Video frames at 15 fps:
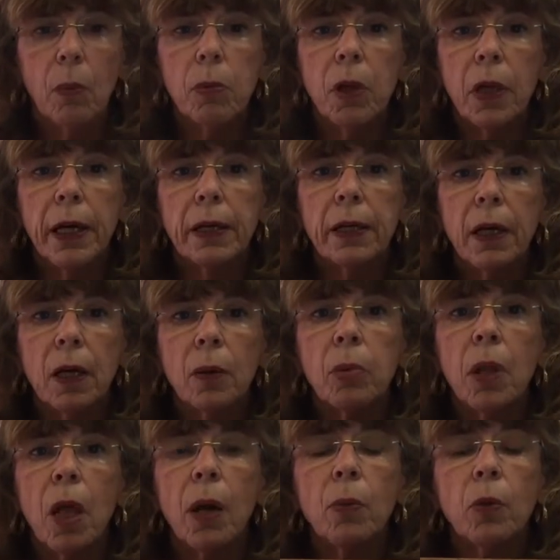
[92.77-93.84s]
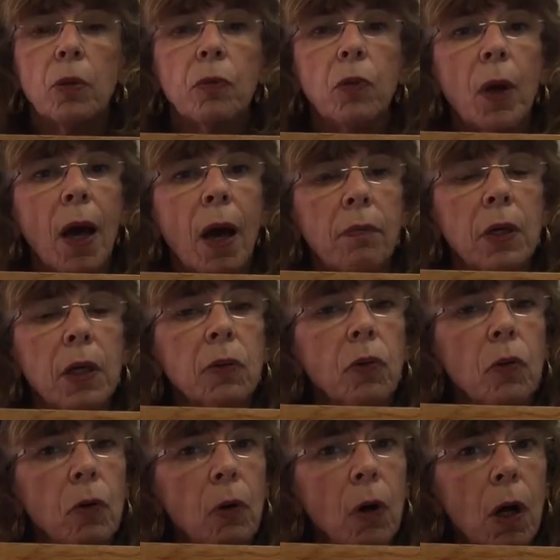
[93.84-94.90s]
Plain cut plywood. If you have it in
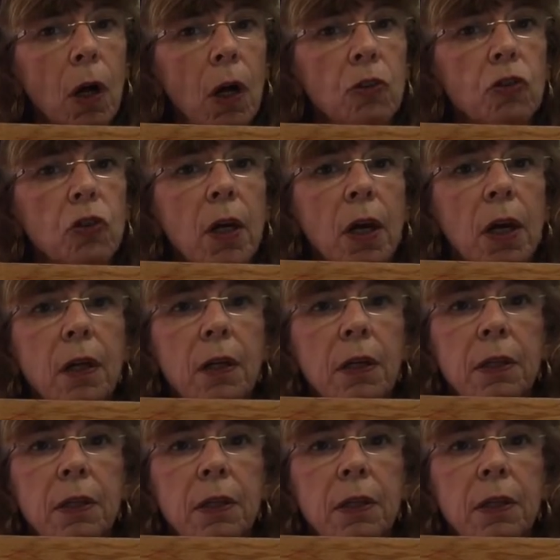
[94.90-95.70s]
your garage and